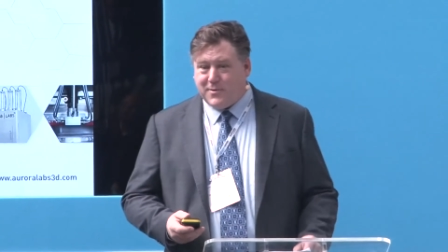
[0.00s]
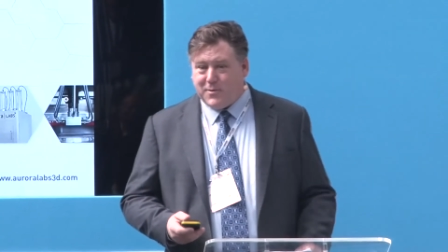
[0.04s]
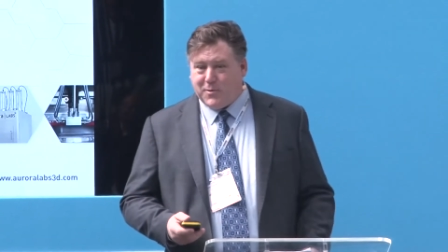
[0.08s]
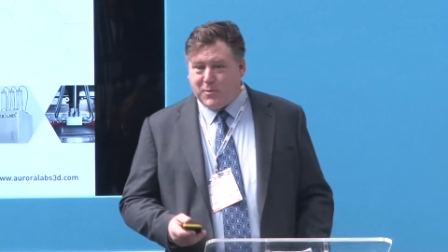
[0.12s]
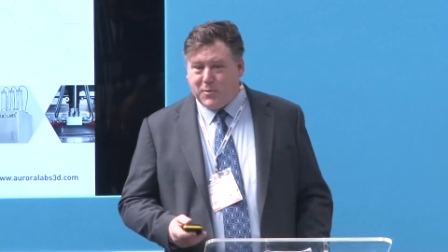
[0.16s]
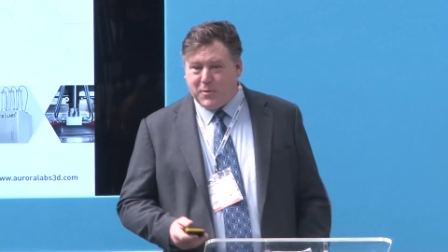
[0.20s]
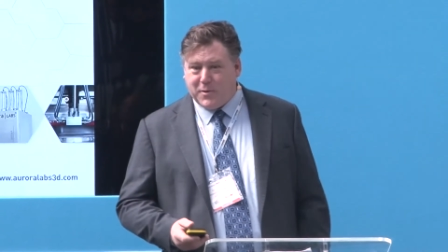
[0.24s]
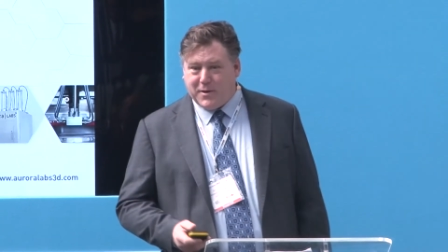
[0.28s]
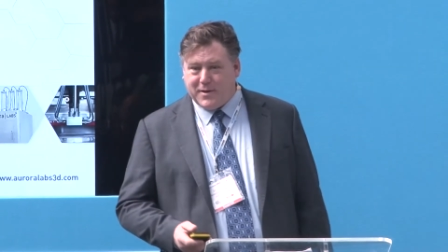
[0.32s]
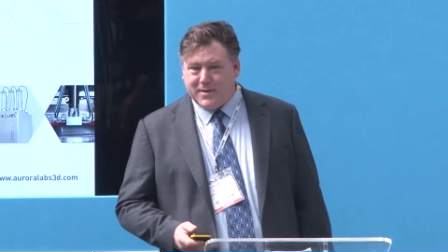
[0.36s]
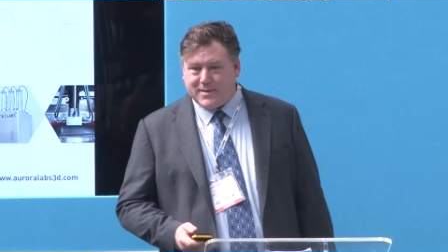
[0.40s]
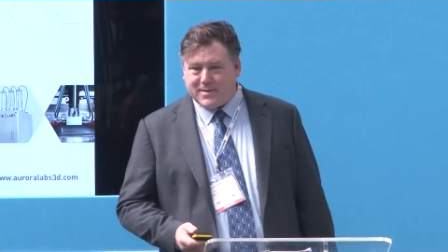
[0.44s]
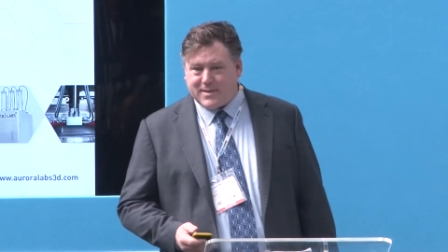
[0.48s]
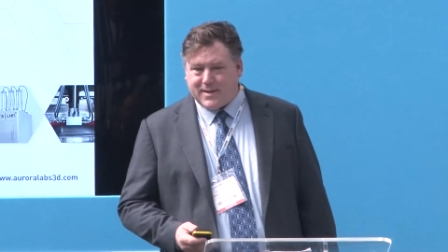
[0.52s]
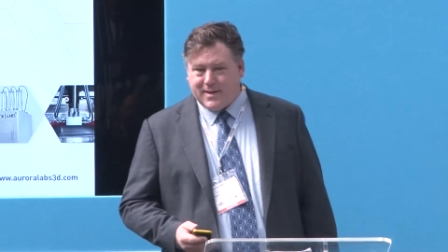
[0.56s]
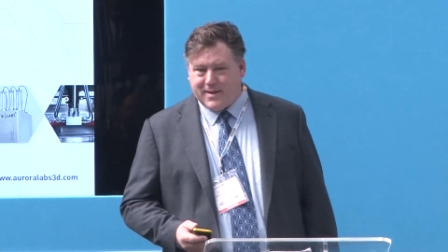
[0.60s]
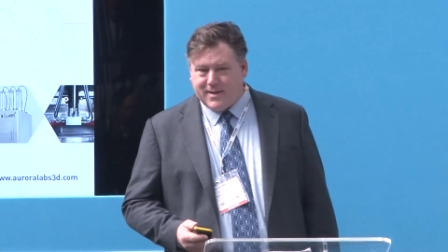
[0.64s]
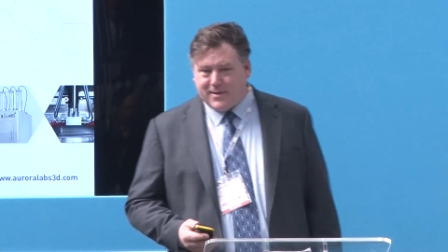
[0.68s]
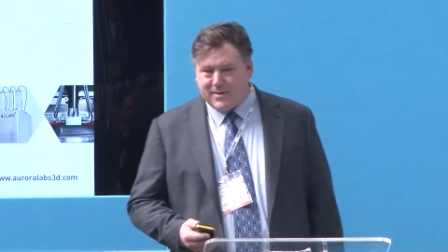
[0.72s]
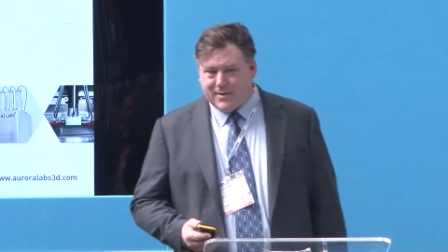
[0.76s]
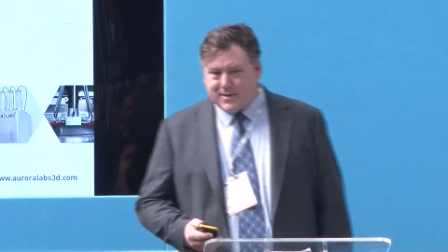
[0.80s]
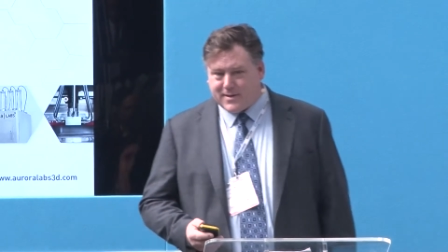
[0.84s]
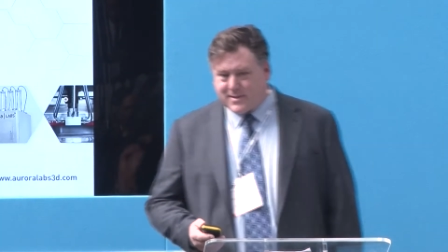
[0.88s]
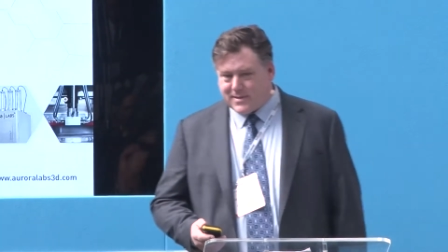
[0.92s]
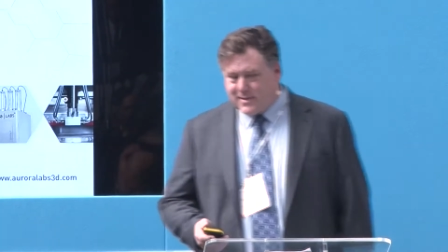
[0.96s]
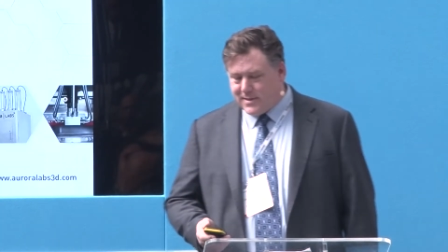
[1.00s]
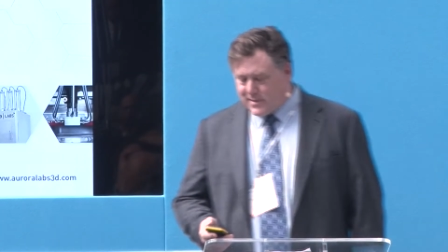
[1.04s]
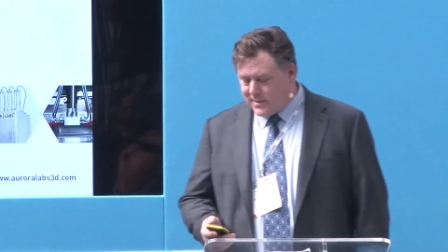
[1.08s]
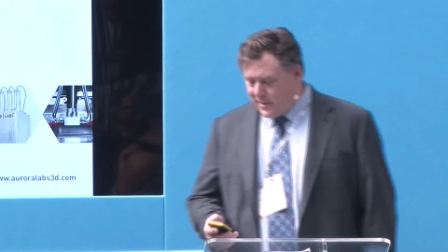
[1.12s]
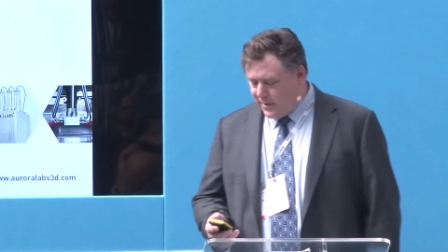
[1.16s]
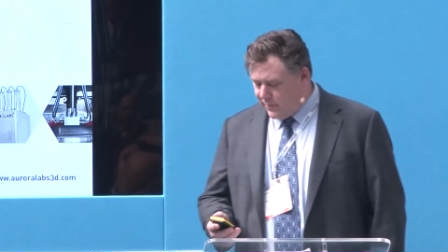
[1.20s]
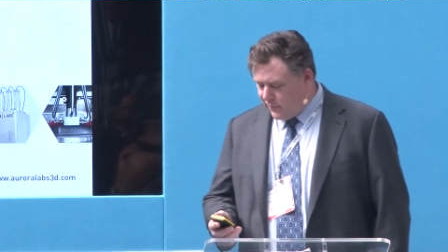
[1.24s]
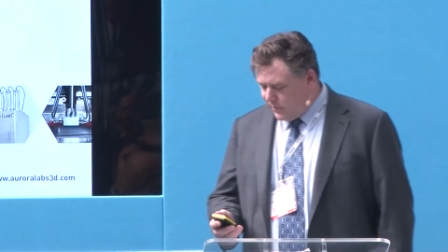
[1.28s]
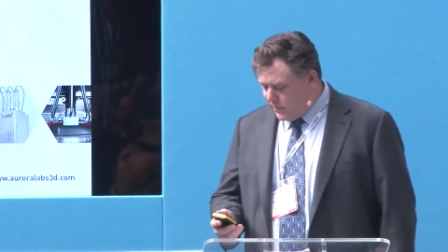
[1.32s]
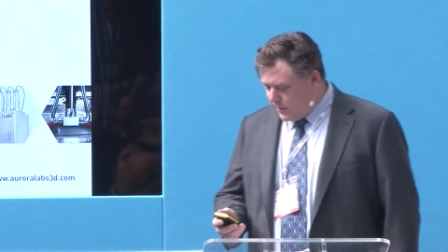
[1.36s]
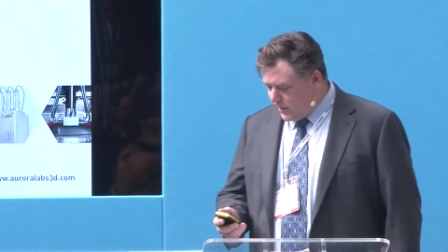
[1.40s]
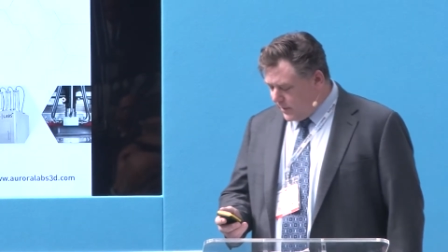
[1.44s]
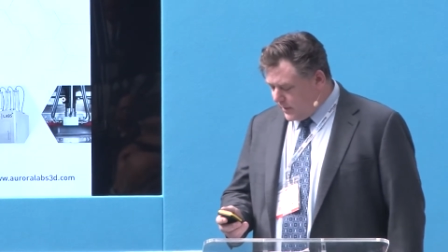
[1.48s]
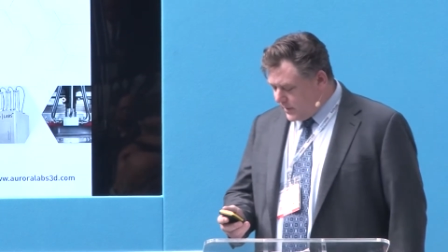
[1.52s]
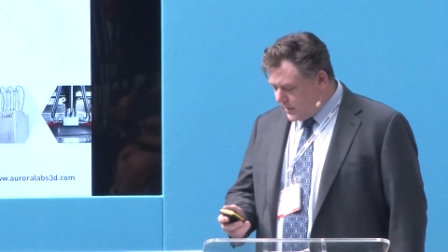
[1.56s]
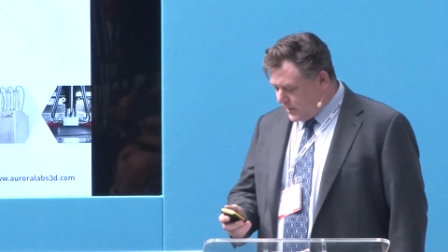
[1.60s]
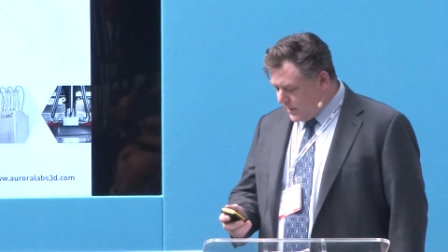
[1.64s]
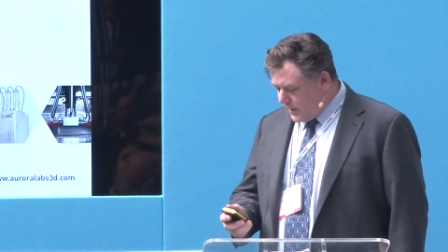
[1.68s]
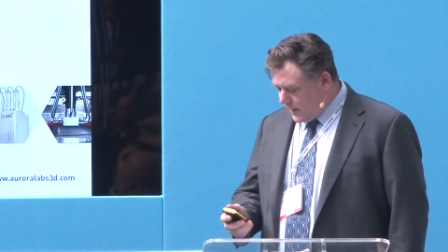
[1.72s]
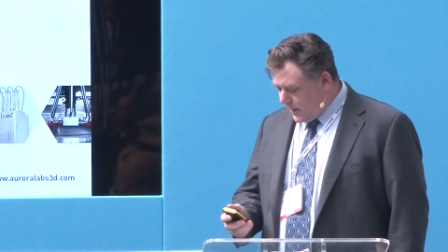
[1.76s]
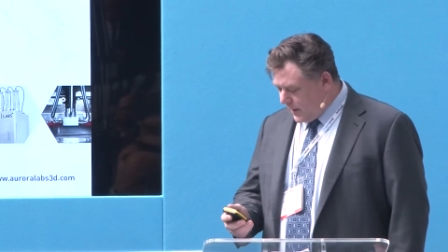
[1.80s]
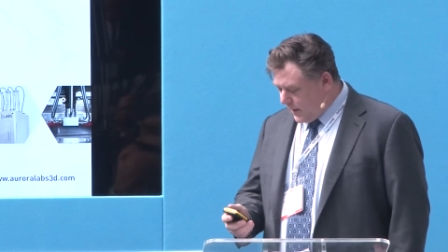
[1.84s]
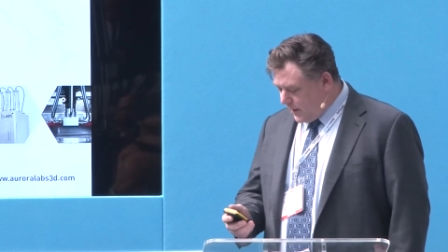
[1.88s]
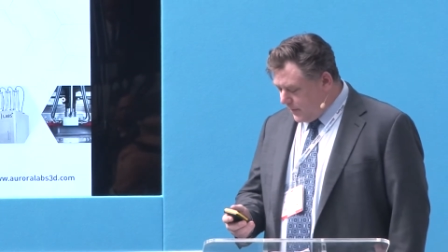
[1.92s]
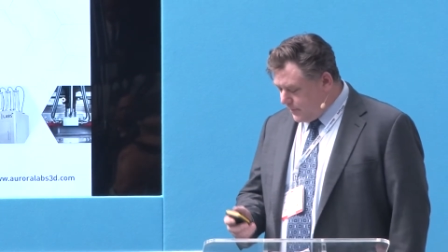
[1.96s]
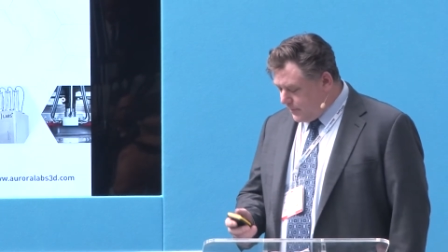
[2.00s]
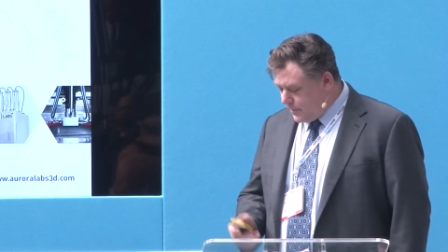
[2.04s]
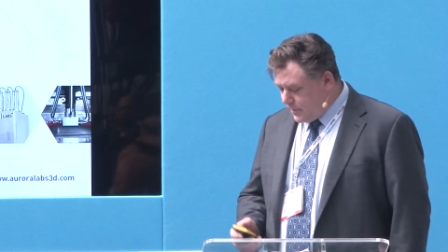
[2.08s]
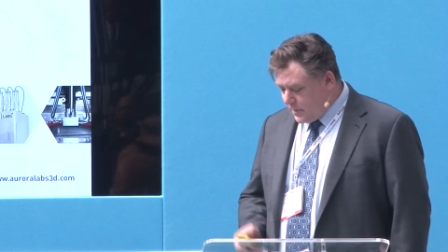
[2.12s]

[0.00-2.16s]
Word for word: audience there. Nice to see everybody today.